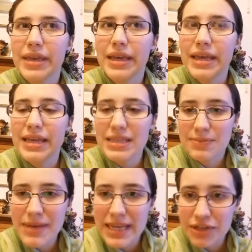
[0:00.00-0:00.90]
he's
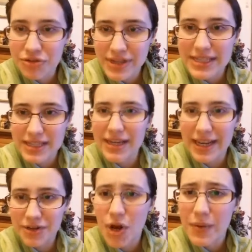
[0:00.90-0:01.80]
speaking treason
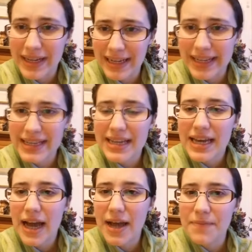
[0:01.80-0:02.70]
like knowingly
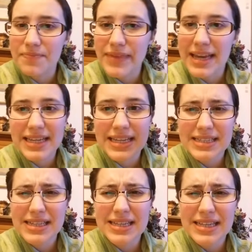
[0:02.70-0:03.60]
um, and
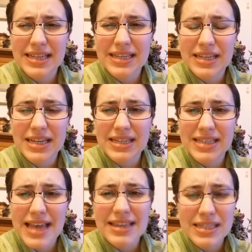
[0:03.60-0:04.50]
he's
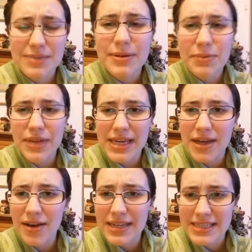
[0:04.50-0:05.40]
saying this to people that he
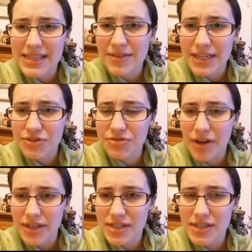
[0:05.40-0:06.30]
can't necessarily
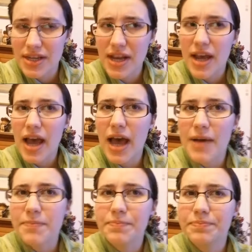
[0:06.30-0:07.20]
trust
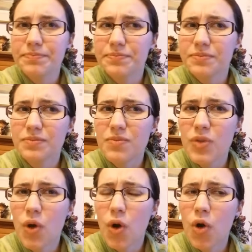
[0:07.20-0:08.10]
um,
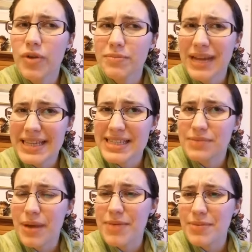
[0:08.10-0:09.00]
or in places
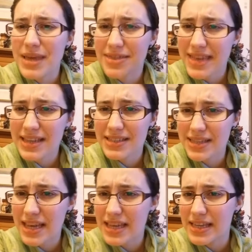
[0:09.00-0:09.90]
where maybe he thinks
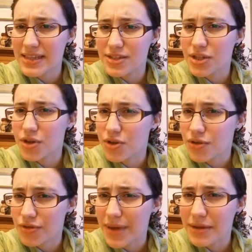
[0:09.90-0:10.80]
that he's secure
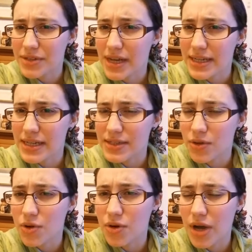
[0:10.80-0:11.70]
from outsiders
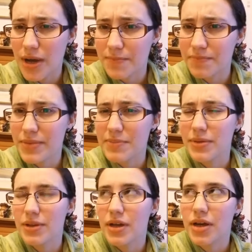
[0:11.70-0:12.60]
or um,
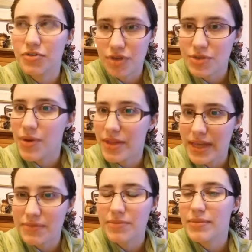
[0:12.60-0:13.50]
people
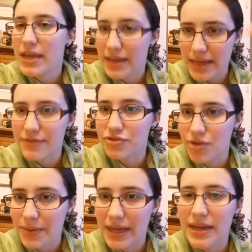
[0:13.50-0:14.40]
untrustworthy
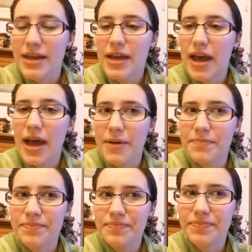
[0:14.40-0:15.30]
eavesdropping, um,